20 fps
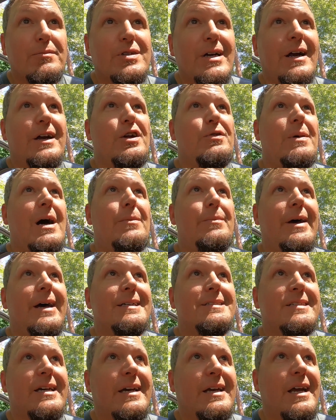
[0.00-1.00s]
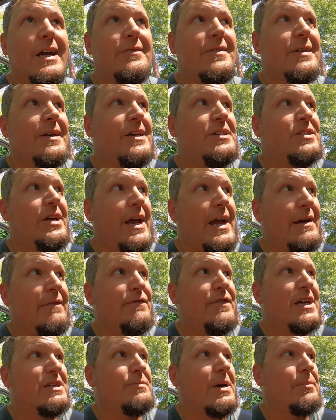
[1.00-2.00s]
trying to do my best to take care of Alecia
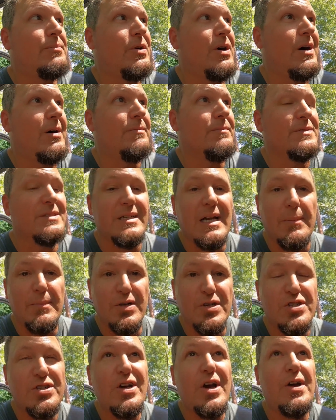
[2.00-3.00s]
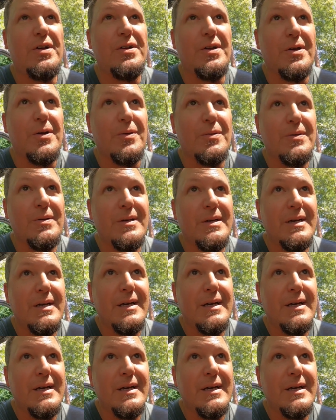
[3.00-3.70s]
and fix my problems. Now I'm gonna show you